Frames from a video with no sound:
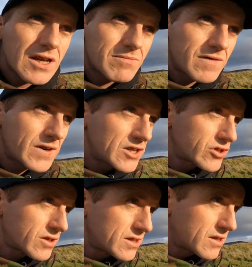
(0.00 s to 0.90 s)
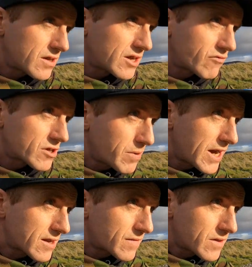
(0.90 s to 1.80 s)
have to be vigilant and
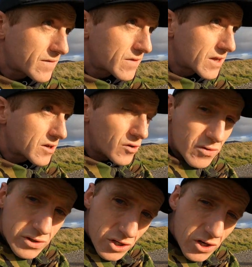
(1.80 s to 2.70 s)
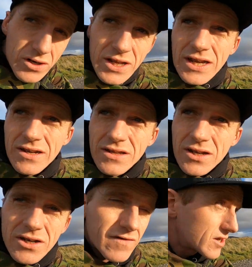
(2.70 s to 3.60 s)
respectful of the goings on here in the
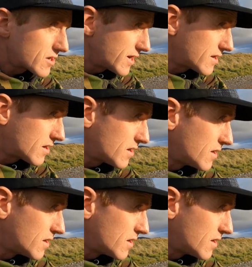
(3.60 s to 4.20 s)
countryside